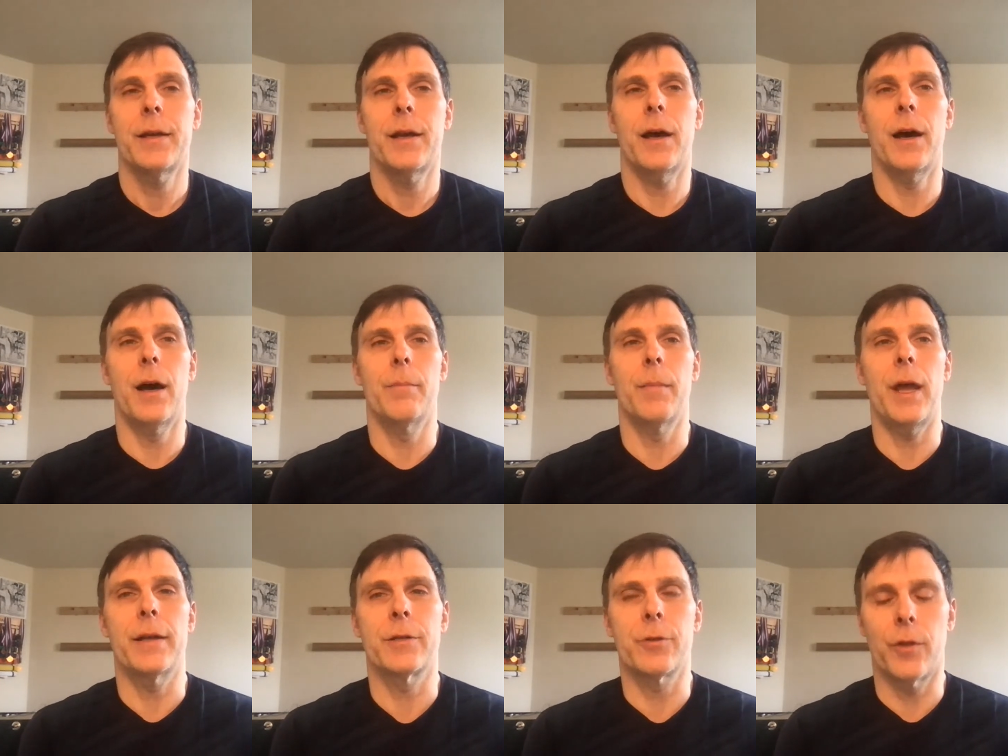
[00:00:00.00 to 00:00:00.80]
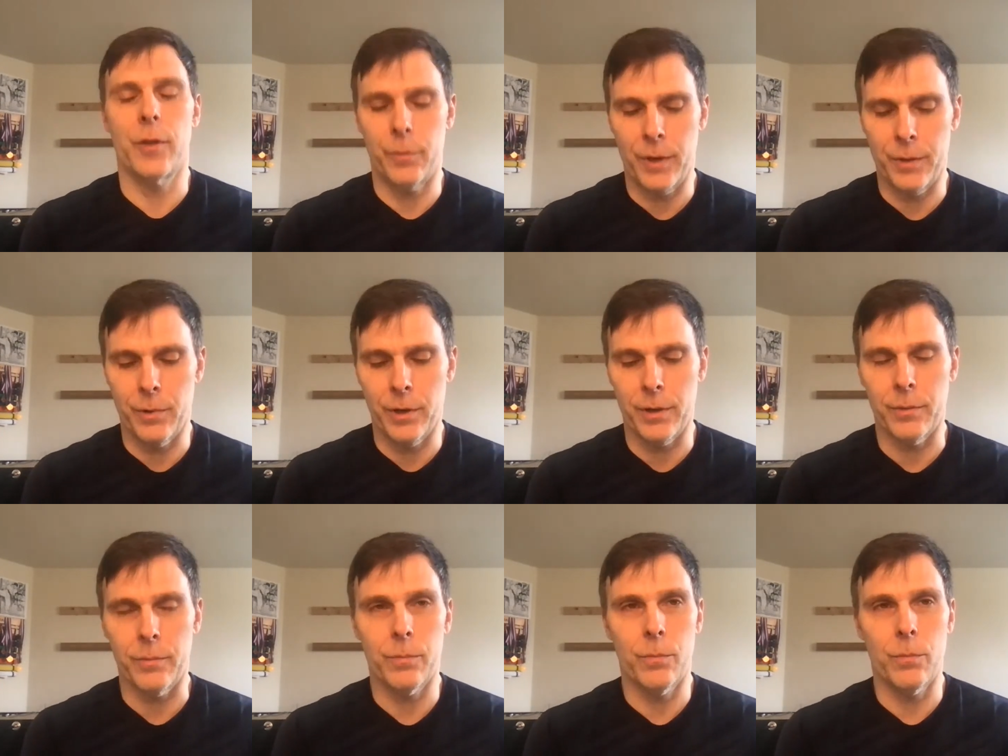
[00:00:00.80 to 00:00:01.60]
And so that we
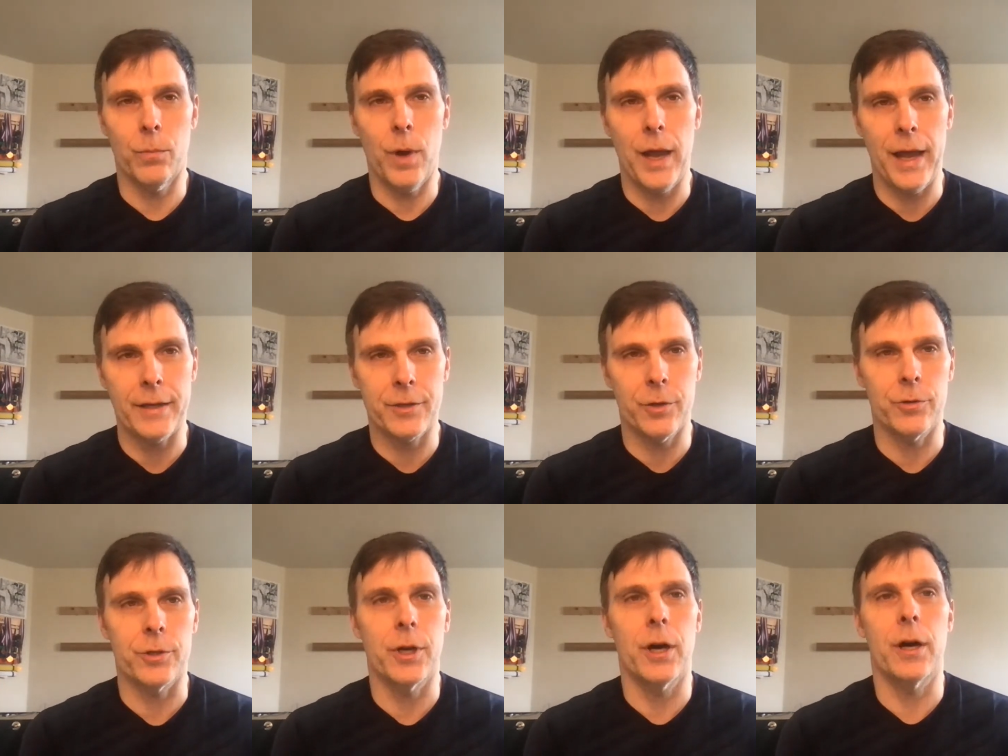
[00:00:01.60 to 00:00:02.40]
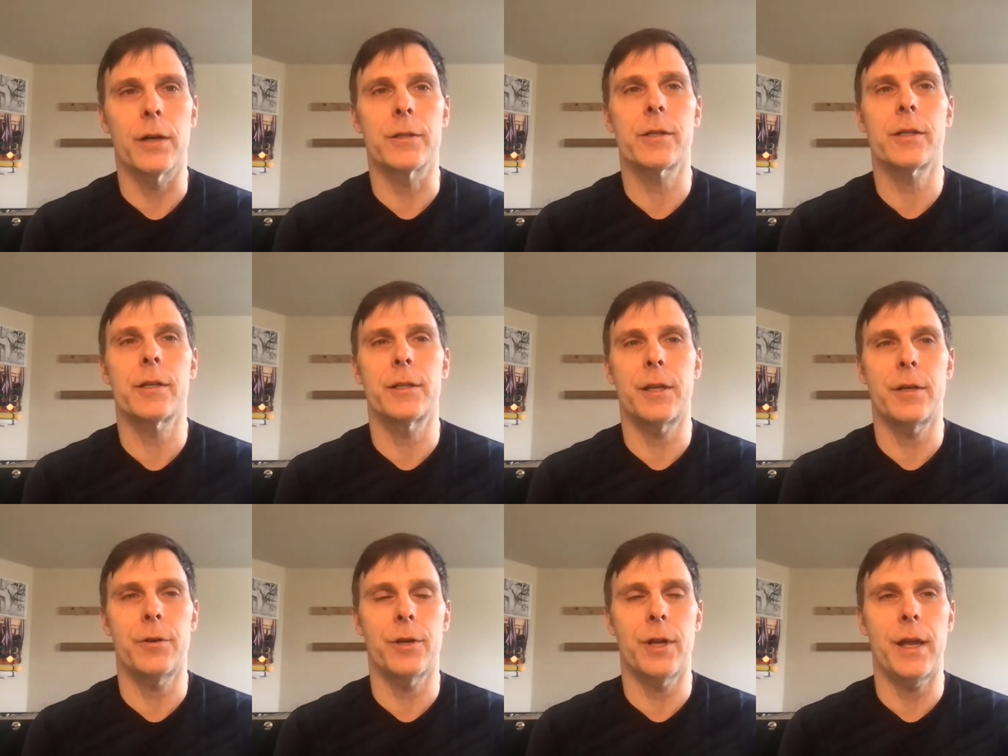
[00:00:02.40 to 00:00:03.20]
will, as those dogs
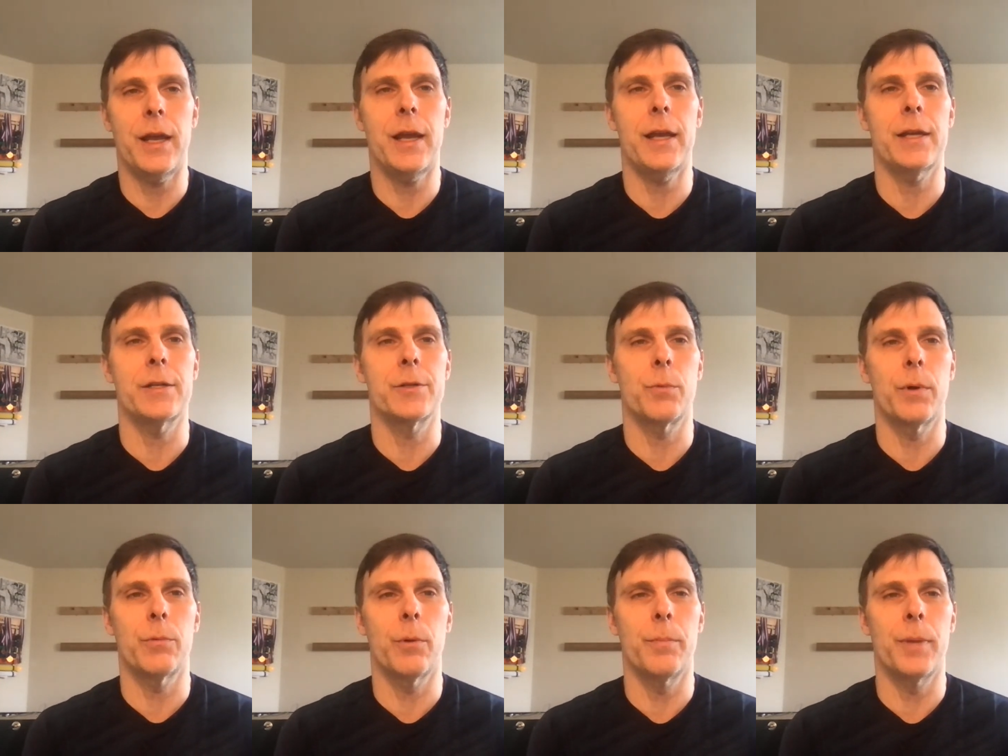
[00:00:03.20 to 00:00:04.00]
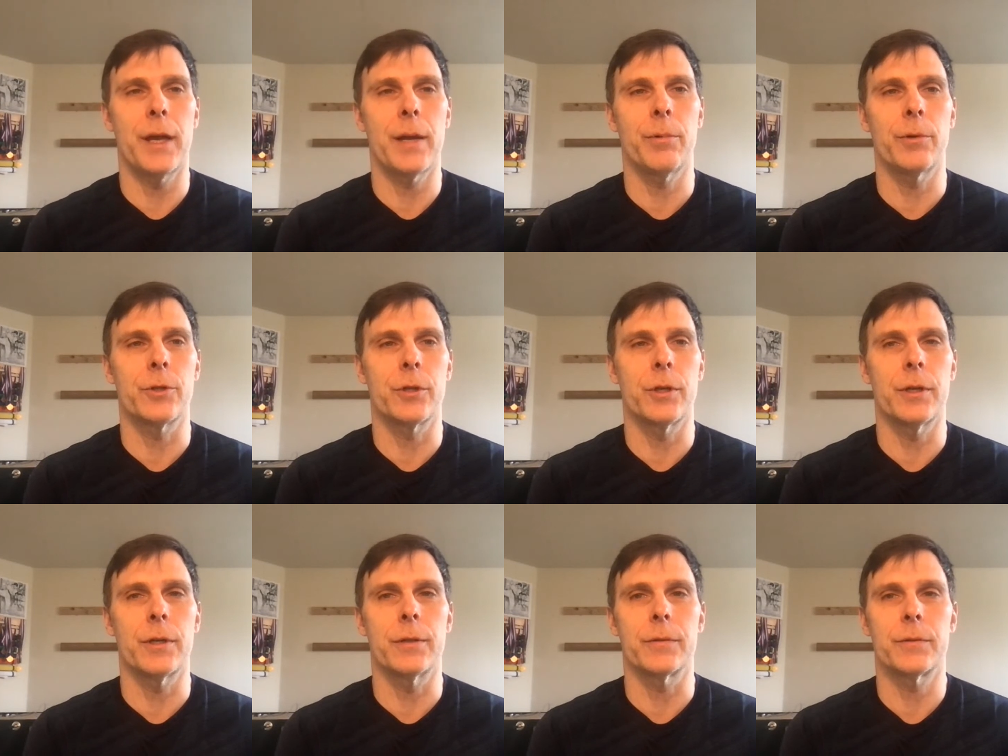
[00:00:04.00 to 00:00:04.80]
continue to age, we will be able
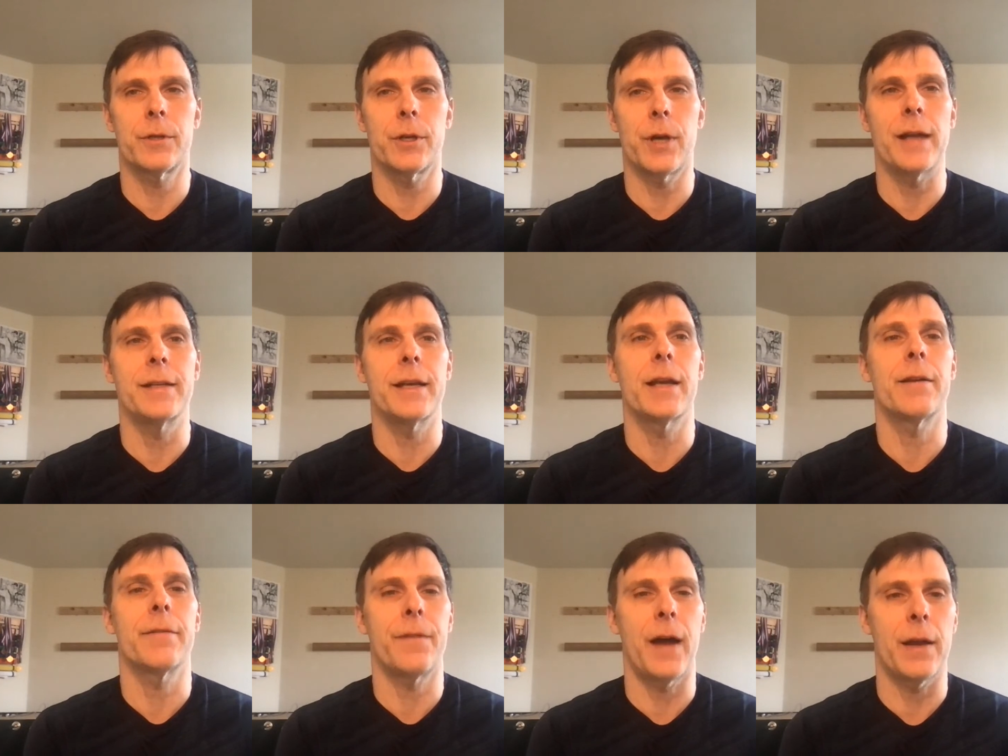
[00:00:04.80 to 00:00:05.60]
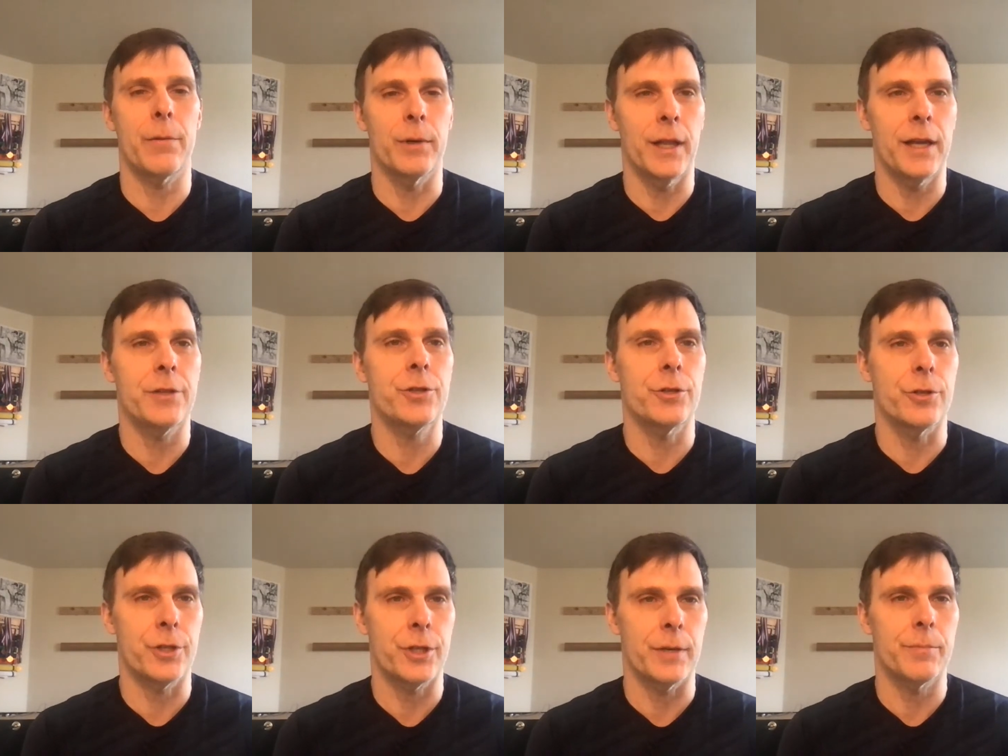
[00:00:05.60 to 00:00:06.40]
to identify
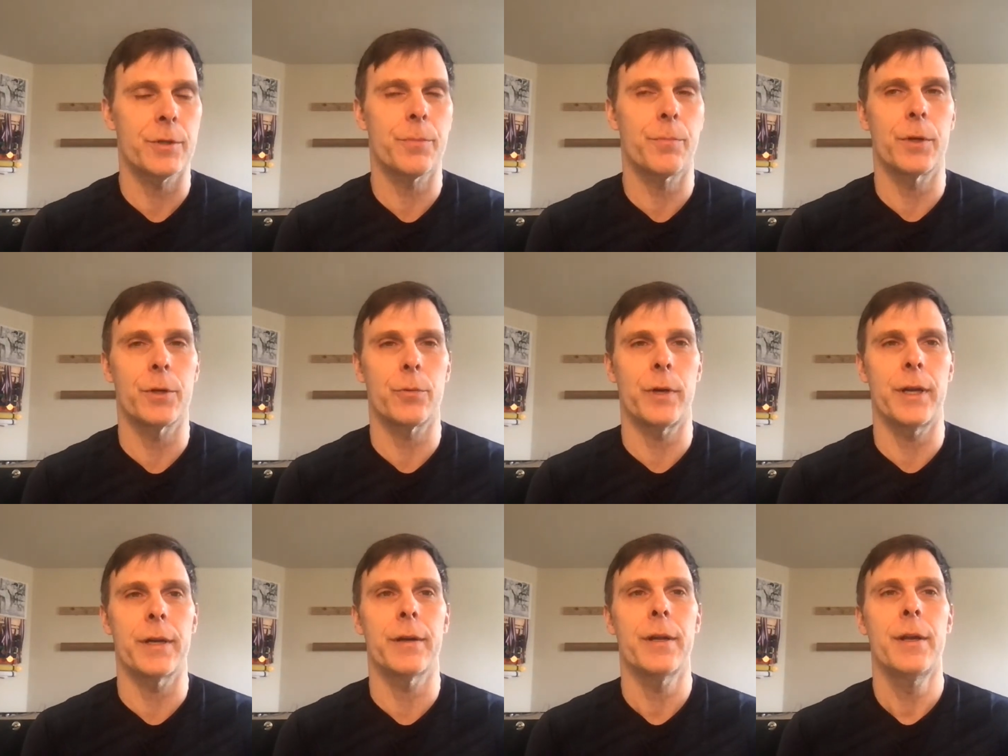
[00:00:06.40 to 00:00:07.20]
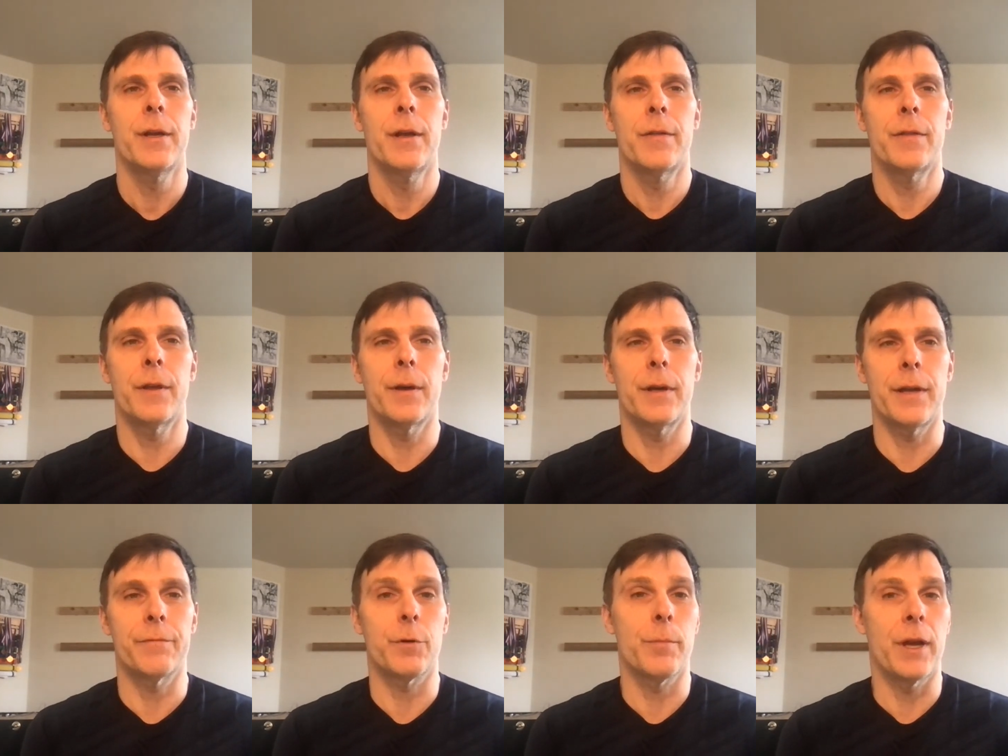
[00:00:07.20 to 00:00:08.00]
relationships between the
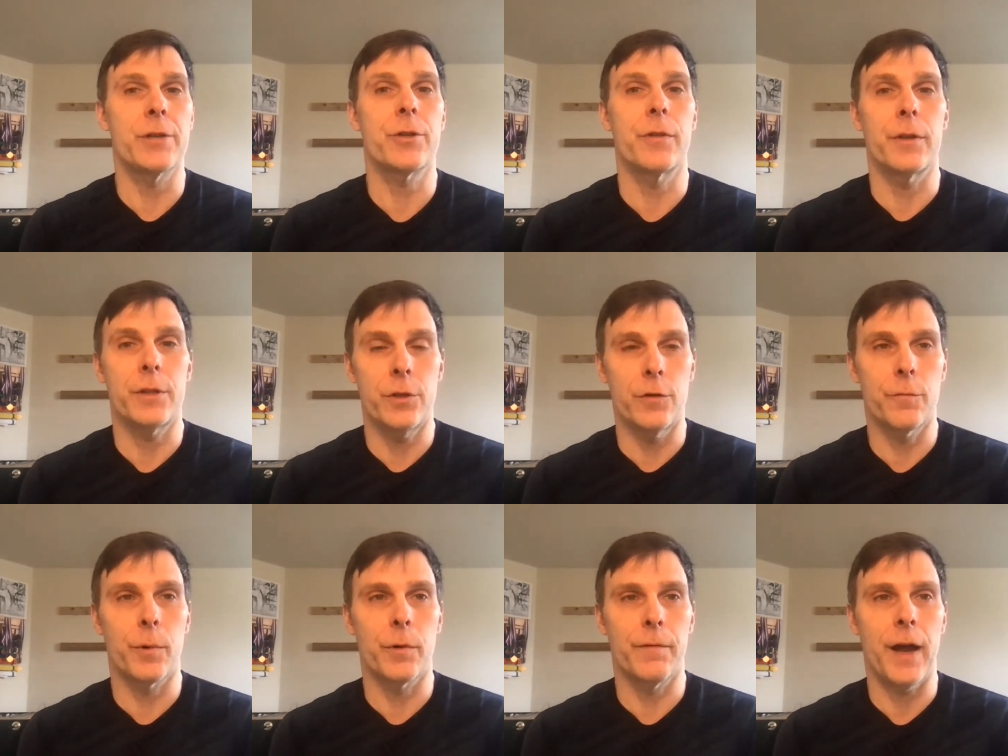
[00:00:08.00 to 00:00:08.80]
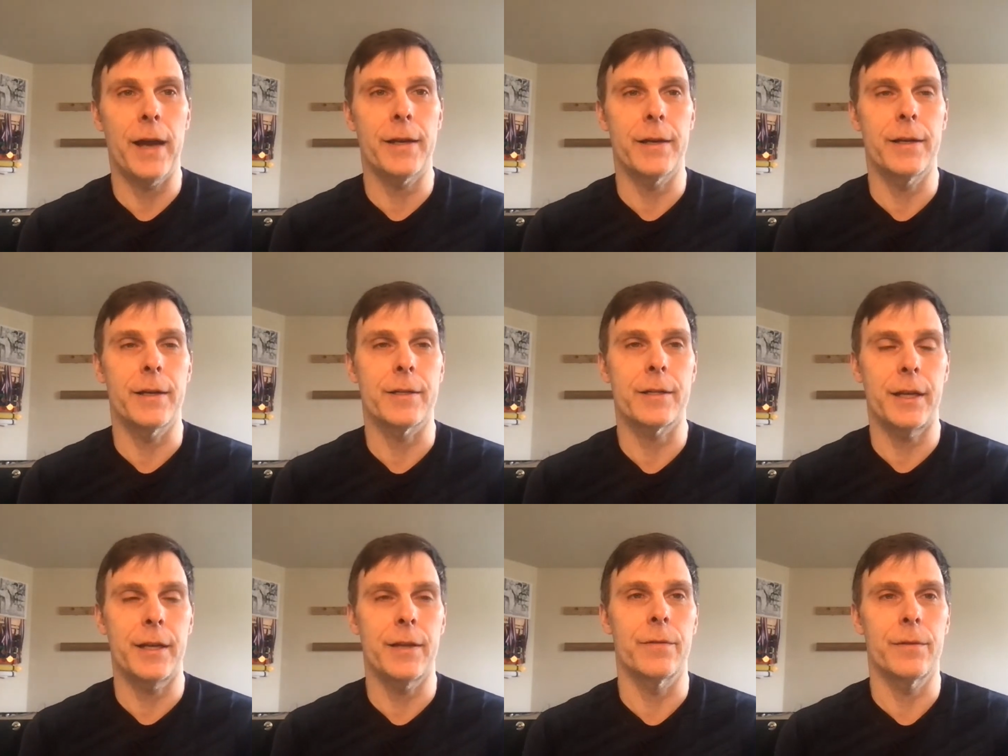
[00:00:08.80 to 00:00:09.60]
information that you've provided us
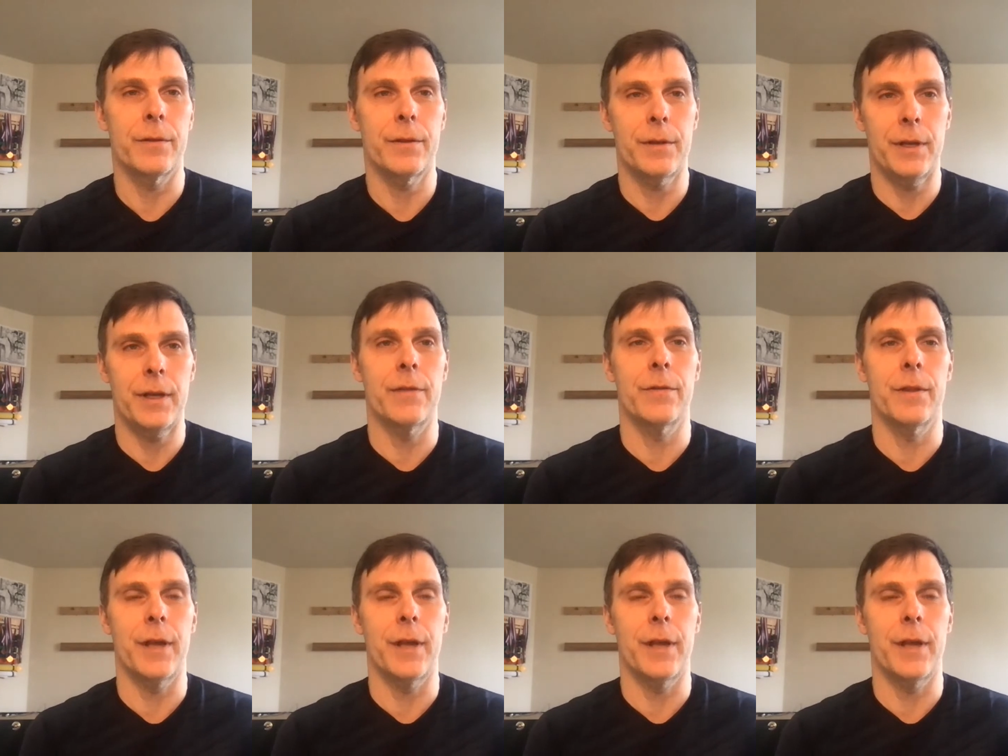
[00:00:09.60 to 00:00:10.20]
in the